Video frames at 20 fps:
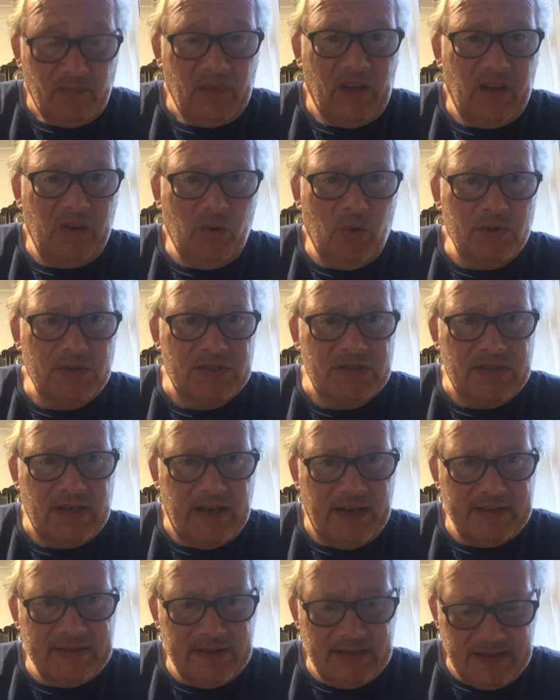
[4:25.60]
I ought to
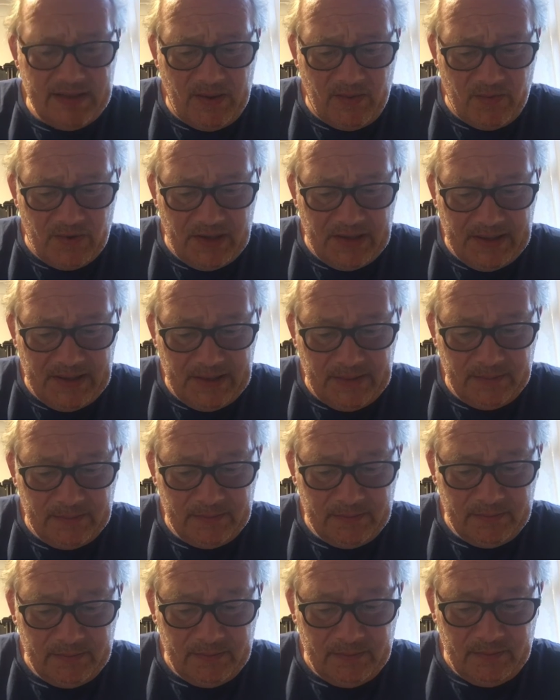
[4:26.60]
tidy it up, really.
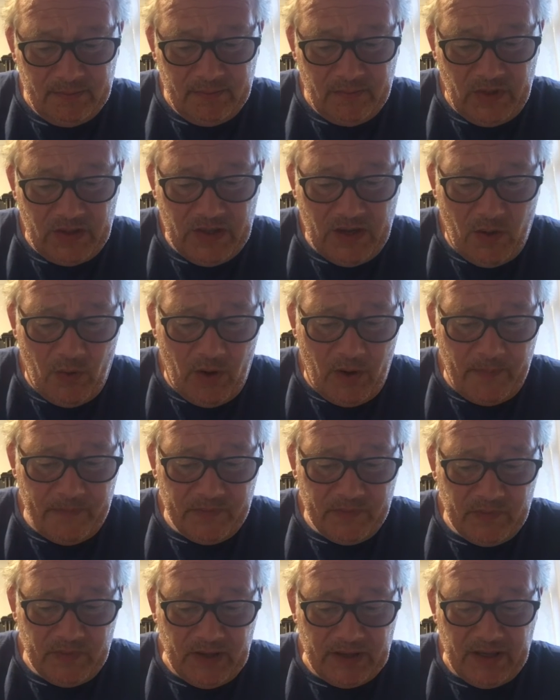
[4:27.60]
But you know what?
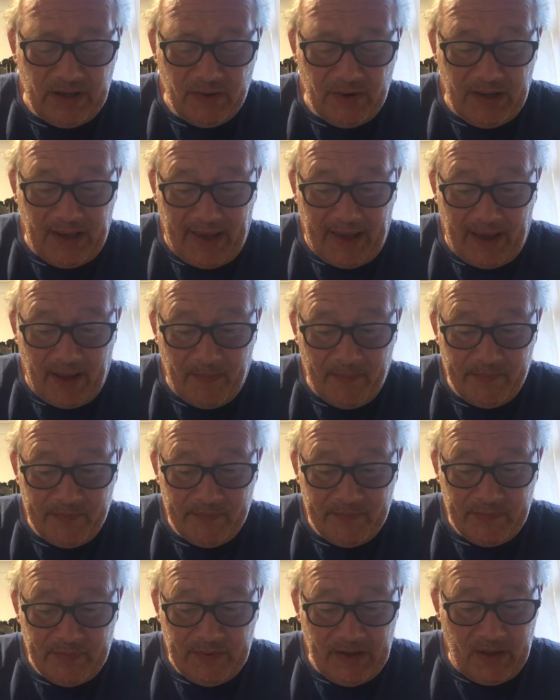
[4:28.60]
I don't care.
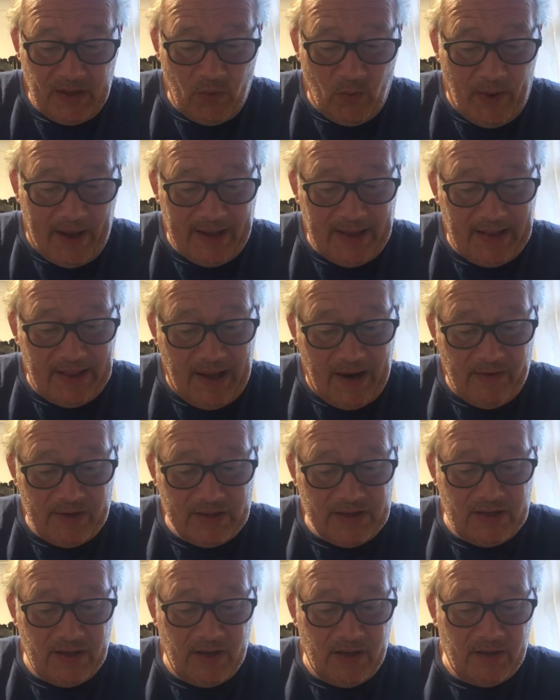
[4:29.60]
It'll wait till I
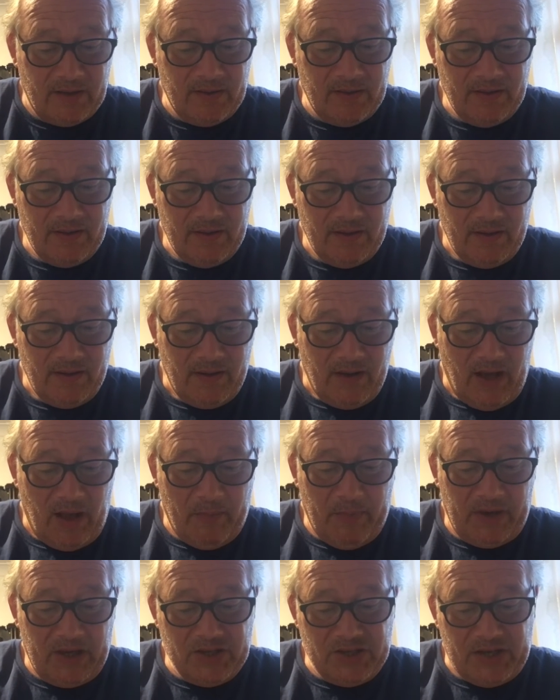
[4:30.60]
return. I
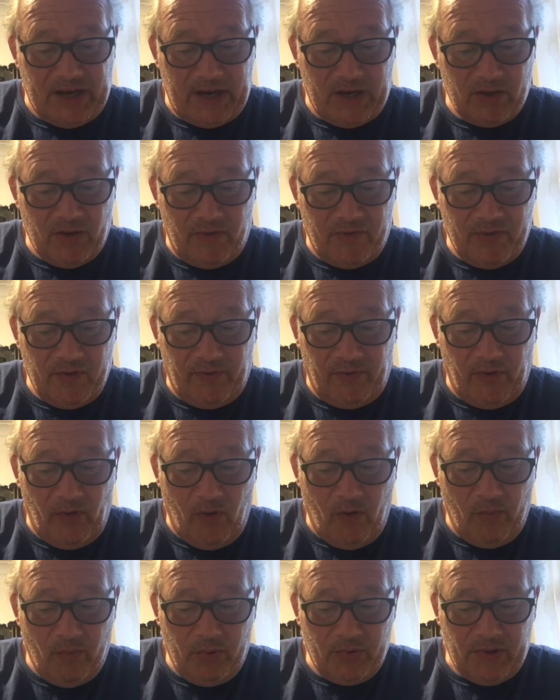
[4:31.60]
pick a jacket off the
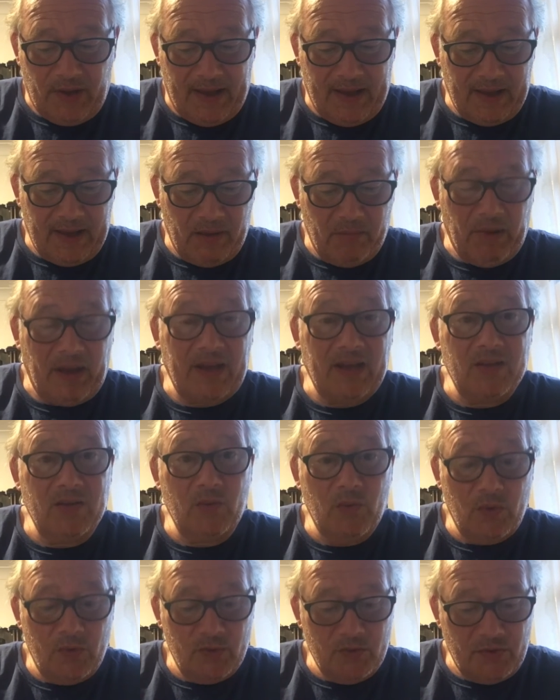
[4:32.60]
floor and put the hanger back in the
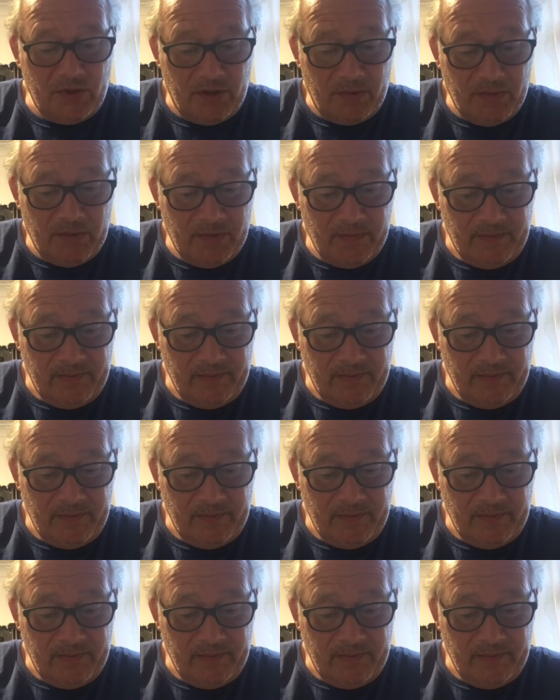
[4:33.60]
wardrobe.